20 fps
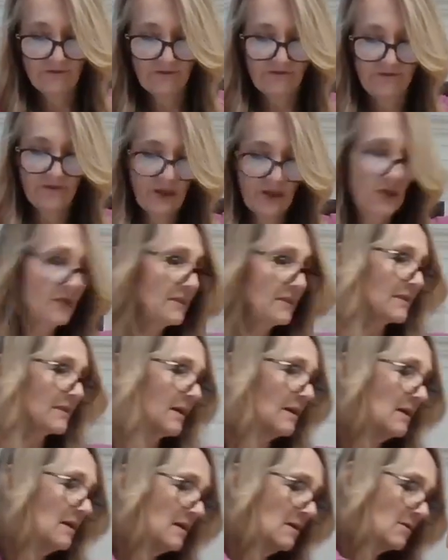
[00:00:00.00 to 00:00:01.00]
First
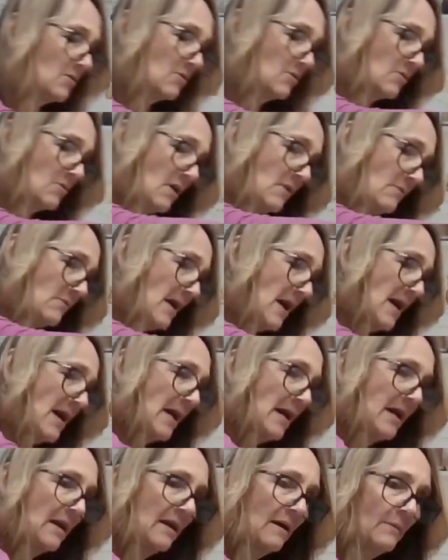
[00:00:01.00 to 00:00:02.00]
go. All
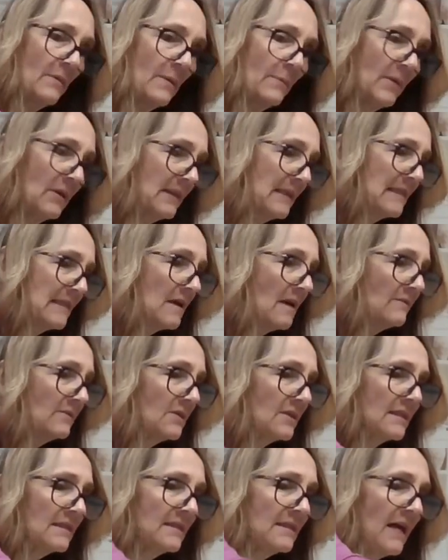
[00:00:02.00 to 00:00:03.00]
right, I'm gonna put this off to
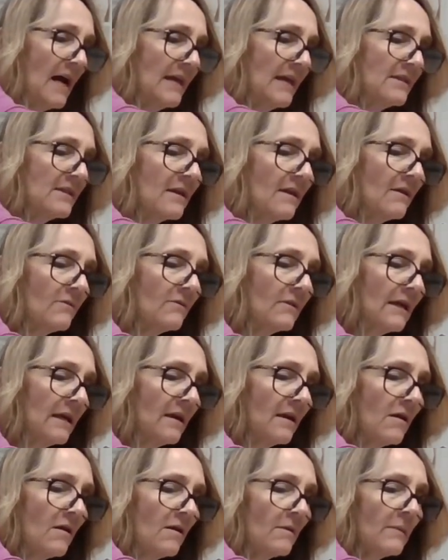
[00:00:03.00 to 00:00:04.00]
the side so I don't get
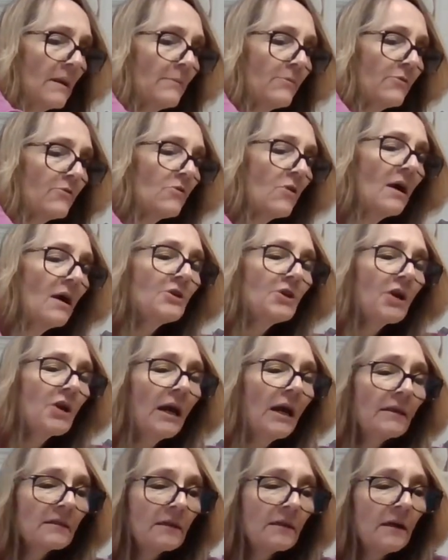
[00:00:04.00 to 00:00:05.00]
it on my
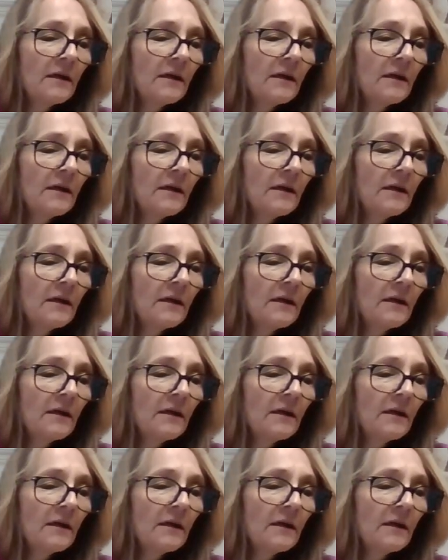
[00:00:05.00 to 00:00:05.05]
project,